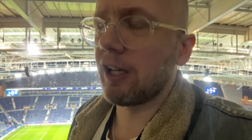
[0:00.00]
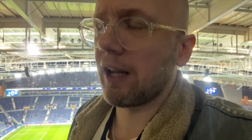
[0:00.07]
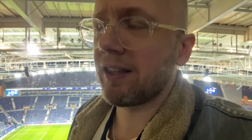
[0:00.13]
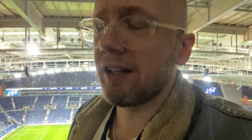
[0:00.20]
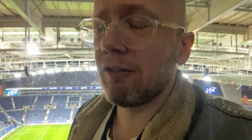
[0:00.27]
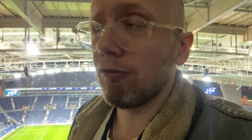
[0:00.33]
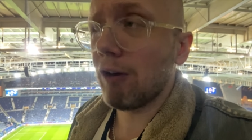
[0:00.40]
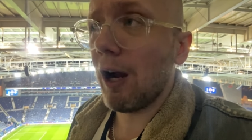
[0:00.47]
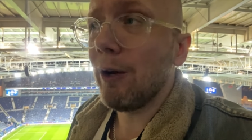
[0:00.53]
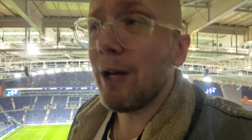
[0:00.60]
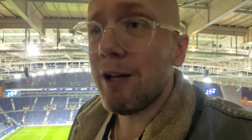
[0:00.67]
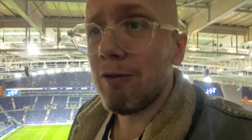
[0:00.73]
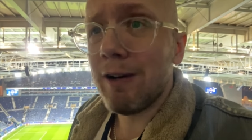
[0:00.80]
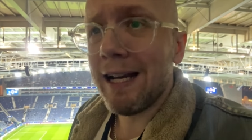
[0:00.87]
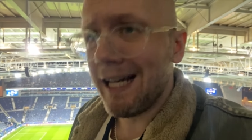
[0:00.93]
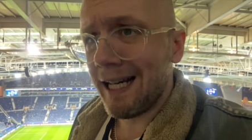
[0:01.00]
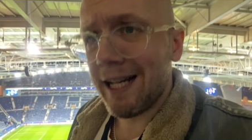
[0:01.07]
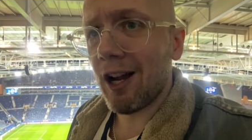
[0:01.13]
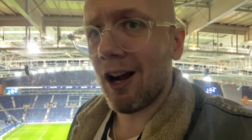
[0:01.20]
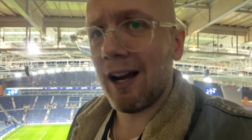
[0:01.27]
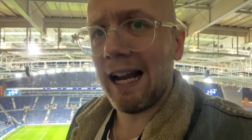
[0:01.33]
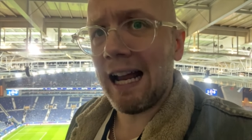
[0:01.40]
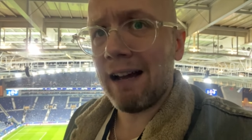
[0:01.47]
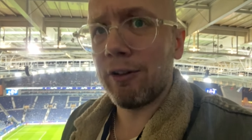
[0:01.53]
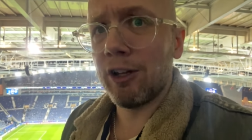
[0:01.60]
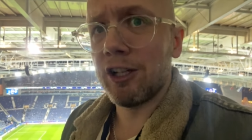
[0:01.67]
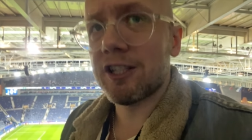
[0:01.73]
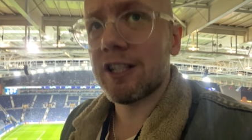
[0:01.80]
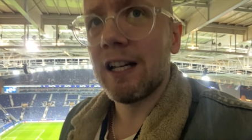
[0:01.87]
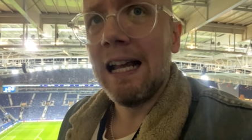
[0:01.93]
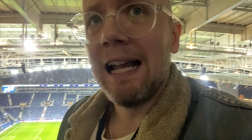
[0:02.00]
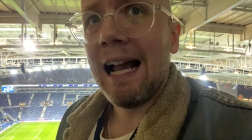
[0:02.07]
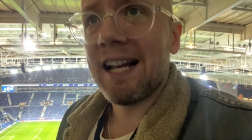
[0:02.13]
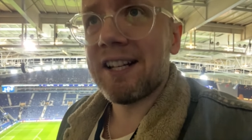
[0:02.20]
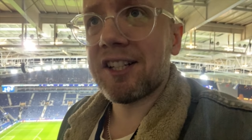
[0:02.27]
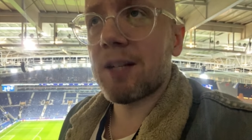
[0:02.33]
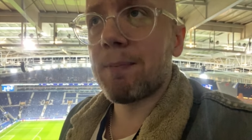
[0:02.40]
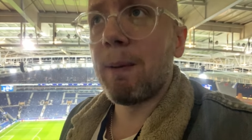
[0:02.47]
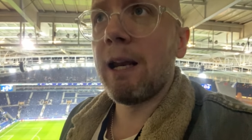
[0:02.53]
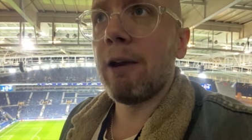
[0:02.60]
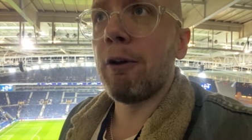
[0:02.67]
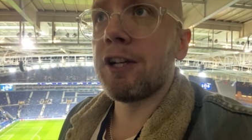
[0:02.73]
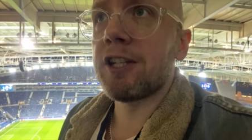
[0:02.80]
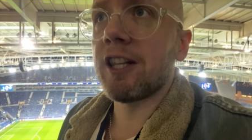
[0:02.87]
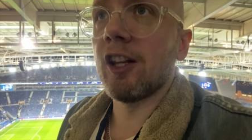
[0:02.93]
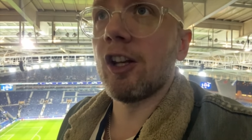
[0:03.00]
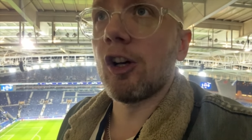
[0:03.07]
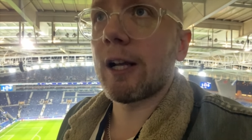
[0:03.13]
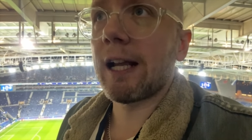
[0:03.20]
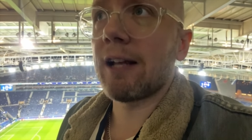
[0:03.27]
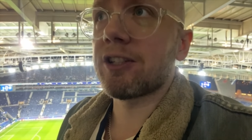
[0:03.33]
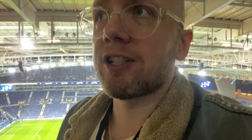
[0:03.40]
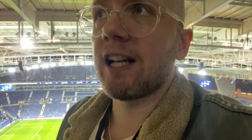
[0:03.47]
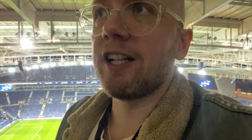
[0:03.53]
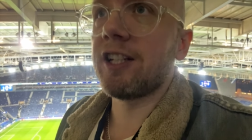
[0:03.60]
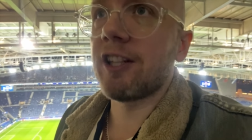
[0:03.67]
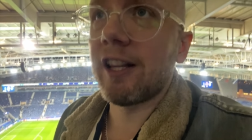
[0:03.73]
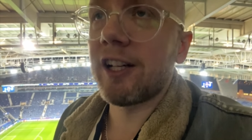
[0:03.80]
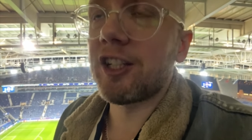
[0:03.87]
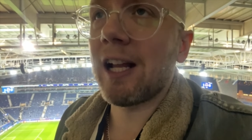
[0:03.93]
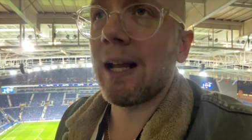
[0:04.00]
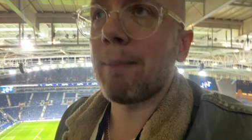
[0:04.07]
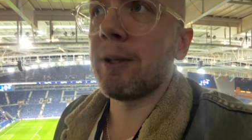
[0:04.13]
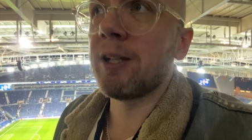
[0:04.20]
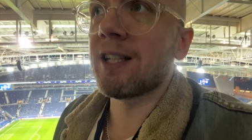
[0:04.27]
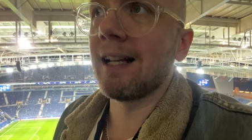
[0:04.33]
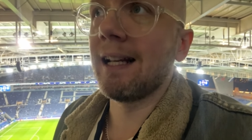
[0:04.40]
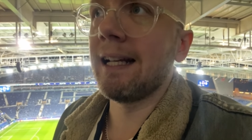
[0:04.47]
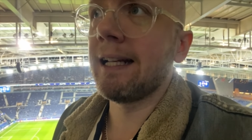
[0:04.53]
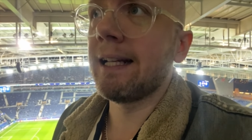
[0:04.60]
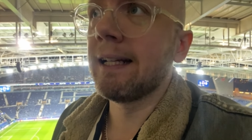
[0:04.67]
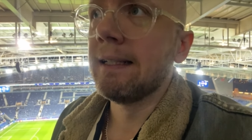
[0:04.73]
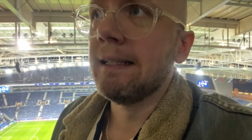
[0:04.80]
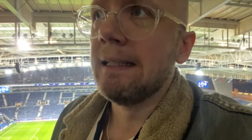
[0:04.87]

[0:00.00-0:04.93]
I think only really Kai Havertz has experience in the knockout stage of the Champions League.